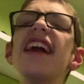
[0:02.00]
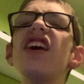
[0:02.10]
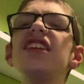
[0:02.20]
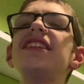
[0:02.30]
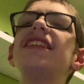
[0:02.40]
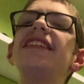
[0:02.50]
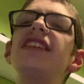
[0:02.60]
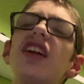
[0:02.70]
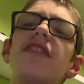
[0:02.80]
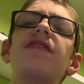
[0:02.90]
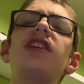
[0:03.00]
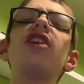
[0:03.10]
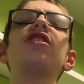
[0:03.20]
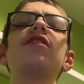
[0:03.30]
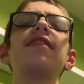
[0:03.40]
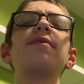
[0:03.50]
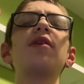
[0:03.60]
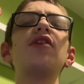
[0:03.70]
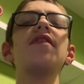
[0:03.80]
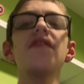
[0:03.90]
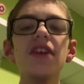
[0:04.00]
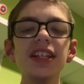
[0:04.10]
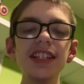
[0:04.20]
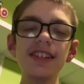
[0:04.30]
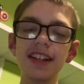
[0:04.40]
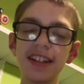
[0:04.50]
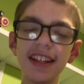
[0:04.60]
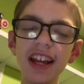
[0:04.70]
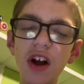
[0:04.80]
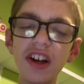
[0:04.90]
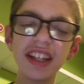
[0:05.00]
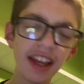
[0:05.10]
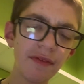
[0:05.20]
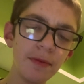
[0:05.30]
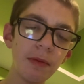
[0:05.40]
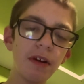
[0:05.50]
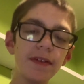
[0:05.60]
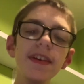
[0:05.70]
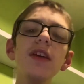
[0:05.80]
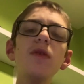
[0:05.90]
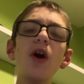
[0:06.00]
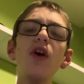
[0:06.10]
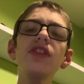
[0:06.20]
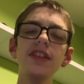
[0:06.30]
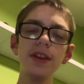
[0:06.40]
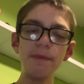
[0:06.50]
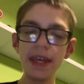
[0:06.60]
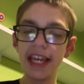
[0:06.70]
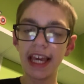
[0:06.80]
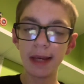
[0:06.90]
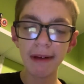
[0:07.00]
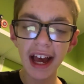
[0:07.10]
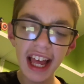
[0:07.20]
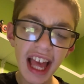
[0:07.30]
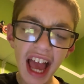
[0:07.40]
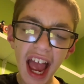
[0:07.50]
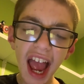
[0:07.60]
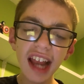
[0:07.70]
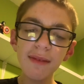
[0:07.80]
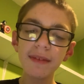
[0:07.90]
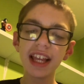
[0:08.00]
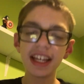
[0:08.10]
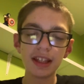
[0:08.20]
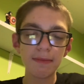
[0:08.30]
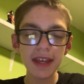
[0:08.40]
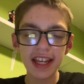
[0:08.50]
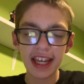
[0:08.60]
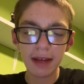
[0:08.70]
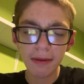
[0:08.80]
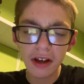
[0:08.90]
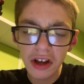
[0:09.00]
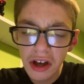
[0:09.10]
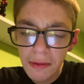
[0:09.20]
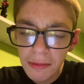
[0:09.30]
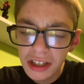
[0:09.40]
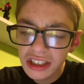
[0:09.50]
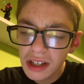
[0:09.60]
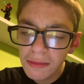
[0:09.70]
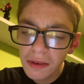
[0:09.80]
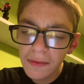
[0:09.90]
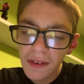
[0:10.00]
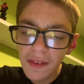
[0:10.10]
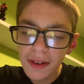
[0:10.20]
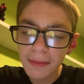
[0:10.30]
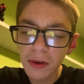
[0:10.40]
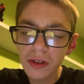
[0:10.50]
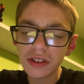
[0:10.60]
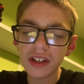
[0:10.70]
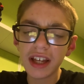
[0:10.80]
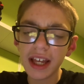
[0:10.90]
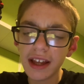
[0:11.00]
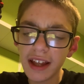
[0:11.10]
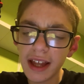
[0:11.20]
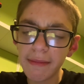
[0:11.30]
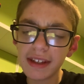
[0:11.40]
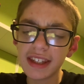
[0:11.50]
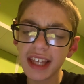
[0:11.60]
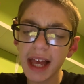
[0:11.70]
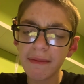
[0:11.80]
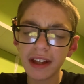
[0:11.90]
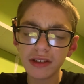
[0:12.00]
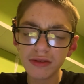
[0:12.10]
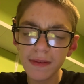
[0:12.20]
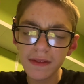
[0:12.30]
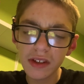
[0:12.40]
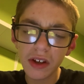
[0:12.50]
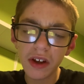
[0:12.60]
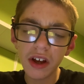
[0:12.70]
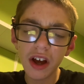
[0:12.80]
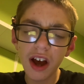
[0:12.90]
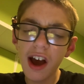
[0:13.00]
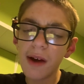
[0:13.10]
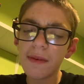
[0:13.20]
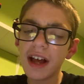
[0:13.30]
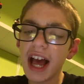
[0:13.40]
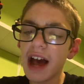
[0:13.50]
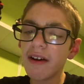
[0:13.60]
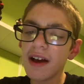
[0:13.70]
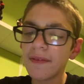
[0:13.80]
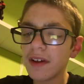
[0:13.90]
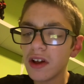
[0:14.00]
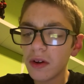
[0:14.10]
guys, this is Charlie from Charlie's Lost and World of Adventures, and today I'm going to give him my review on the beekeeper. I didn't play as a beekeeper, but someone very important to him is scammed and driven to harm. However,